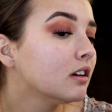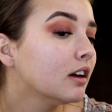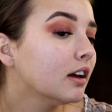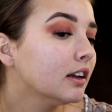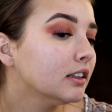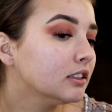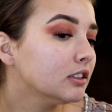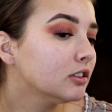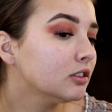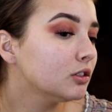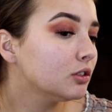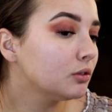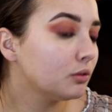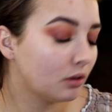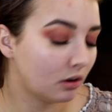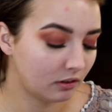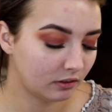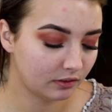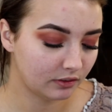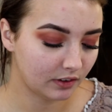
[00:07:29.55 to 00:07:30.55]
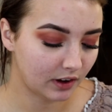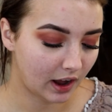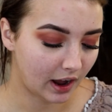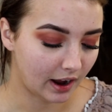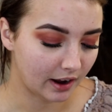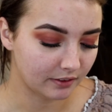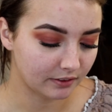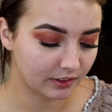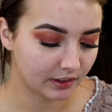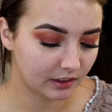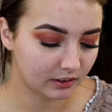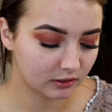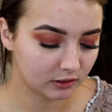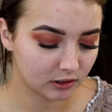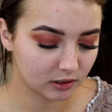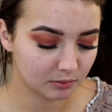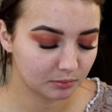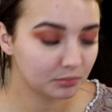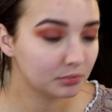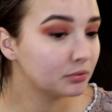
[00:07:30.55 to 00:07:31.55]
That's 205. That looks
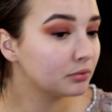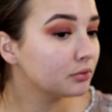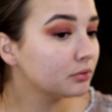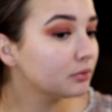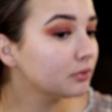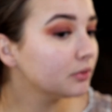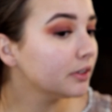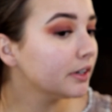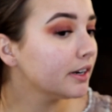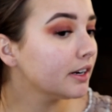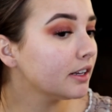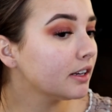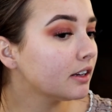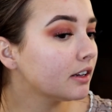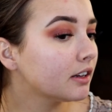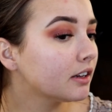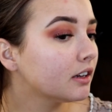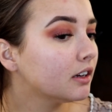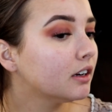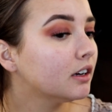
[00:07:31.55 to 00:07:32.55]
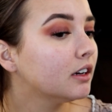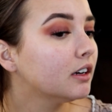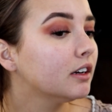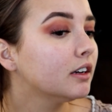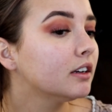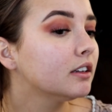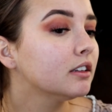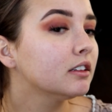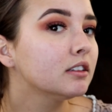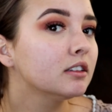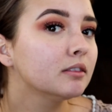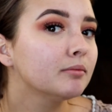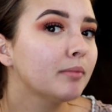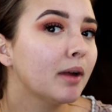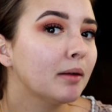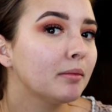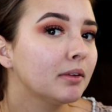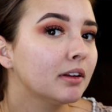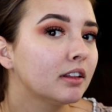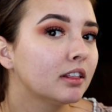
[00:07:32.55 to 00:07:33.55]
pretty good. It
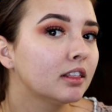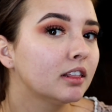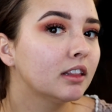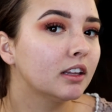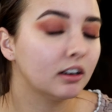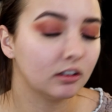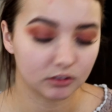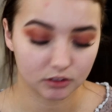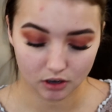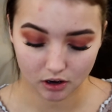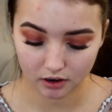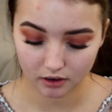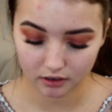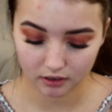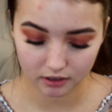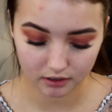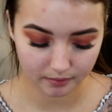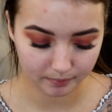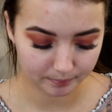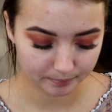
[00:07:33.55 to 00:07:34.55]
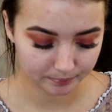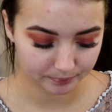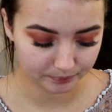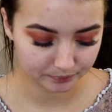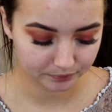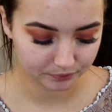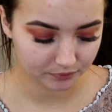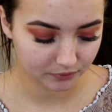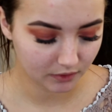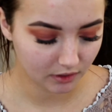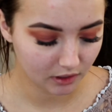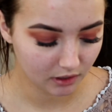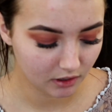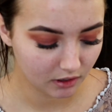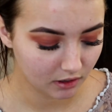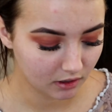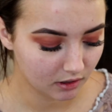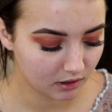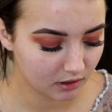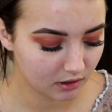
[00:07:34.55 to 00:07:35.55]
might be a little dark.
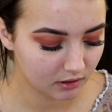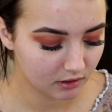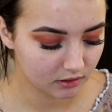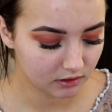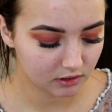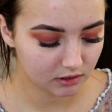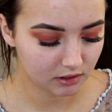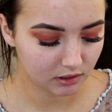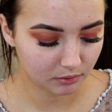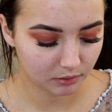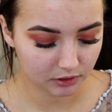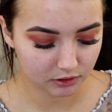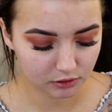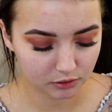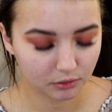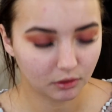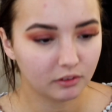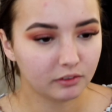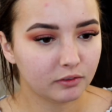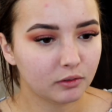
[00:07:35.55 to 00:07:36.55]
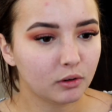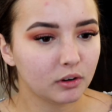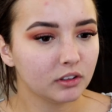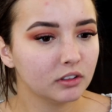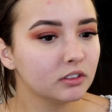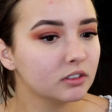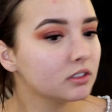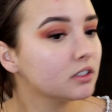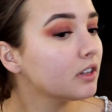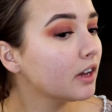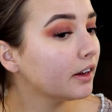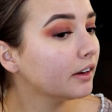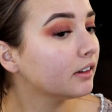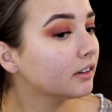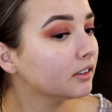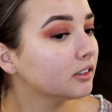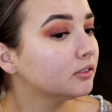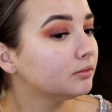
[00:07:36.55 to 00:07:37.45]
Let's see what 204 looks like.